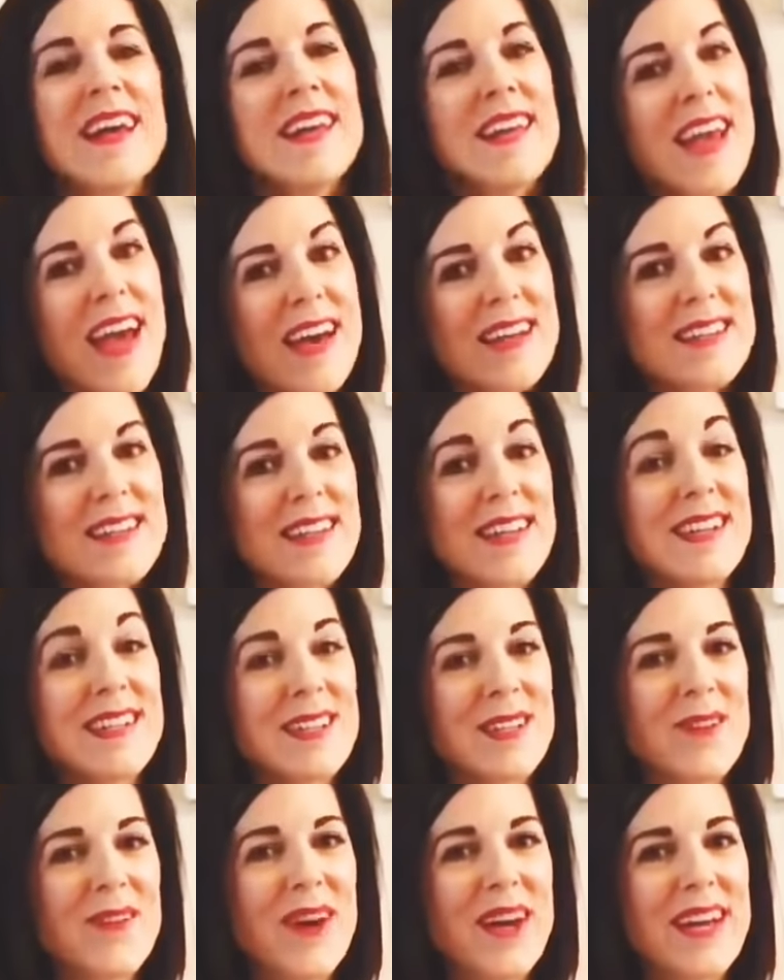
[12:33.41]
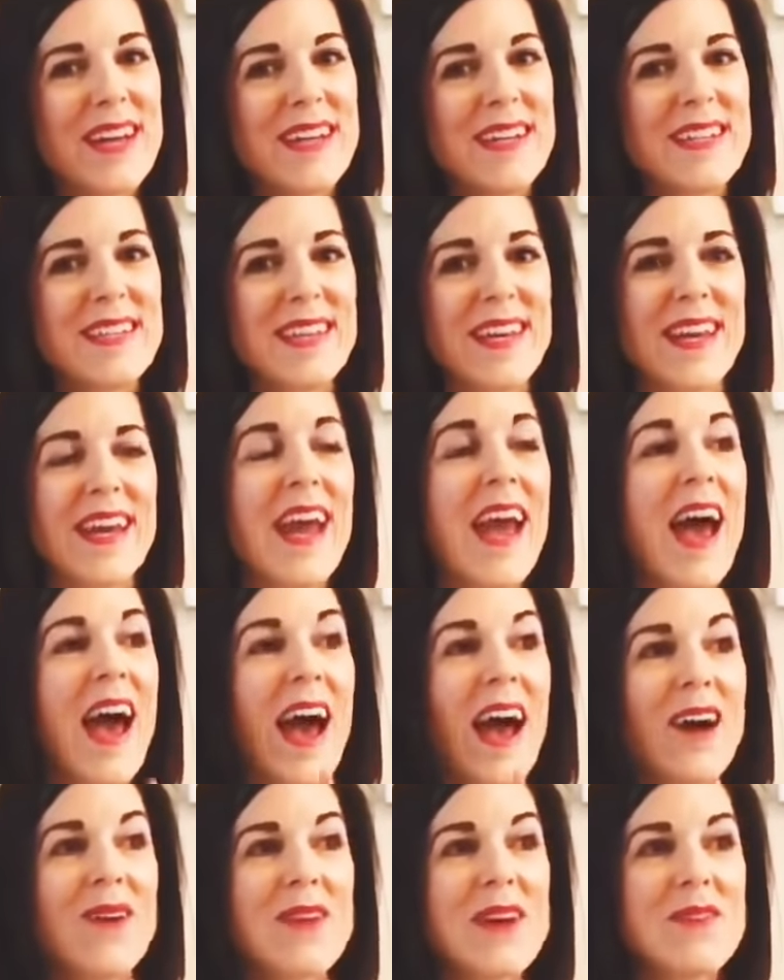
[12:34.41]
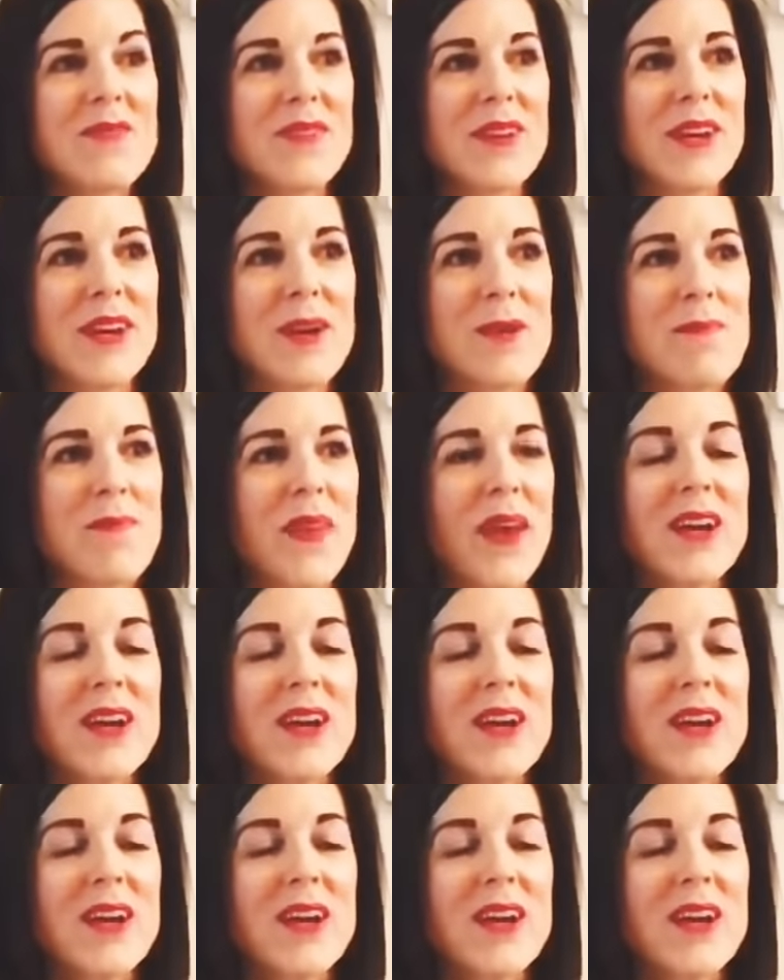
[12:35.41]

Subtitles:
Yes, it's quite easy. However,